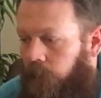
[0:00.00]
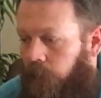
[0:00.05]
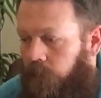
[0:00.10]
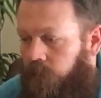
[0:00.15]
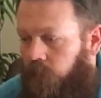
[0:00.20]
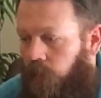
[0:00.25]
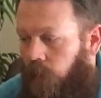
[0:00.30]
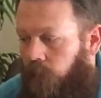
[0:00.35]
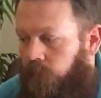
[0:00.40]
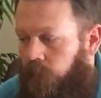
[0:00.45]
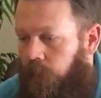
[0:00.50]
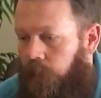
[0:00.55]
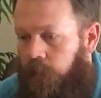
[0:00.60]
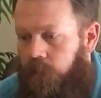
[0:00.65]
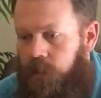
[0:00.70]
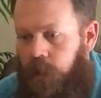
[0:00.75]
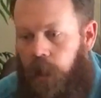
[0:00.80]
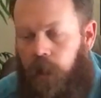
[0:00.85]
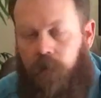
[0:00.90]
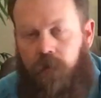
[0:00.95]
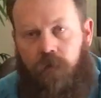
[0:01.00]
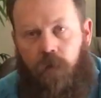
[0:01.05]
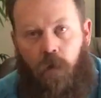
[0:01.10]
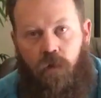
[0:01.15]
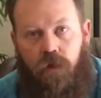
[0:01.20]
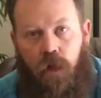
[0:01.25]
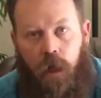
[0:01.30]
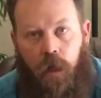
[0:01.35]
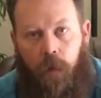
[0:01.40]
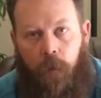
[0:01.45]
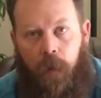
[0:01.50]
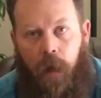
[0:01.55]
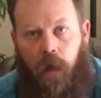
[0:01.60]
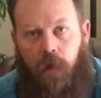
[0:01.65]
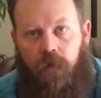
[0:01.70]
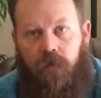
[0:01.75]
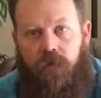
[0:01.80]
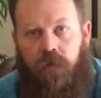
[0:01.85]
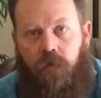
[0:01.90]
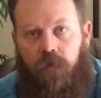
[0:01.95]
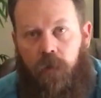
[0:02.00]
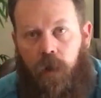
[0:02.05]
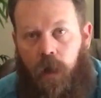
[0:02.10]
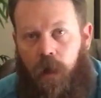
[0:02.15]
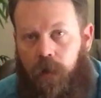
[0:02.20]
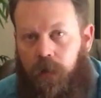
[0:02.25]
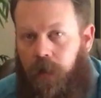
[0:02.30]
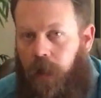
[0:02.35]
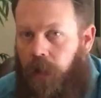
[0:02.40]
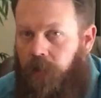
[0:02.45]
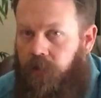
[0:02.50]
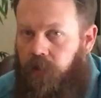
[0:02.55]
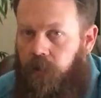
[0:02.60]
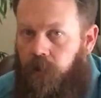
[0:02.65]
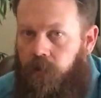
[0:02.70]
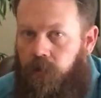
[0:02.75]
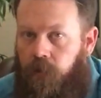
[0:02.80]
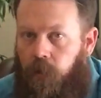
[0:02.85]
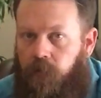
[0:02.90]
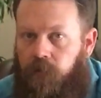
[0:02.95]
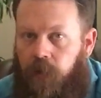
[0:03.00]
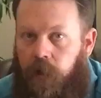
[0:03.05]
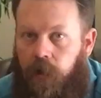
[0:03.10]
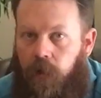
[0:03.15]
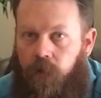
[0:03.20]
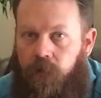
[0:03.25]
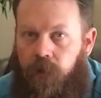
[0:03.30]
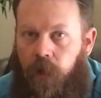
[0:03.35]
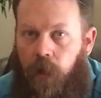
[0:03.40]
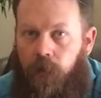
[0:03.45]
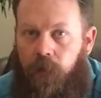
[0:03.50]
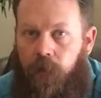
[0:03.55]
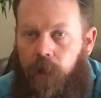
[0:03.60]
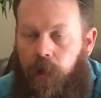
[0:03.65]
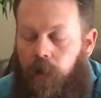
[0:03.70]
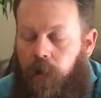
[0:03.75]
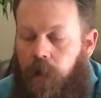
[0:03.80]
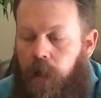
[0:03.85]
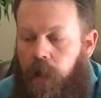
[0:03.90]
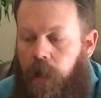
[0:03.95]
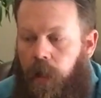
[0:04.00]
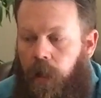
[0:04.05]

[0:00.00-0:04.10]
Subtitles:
So if you get a chance, go check them out. Lots of YouTube videos out there.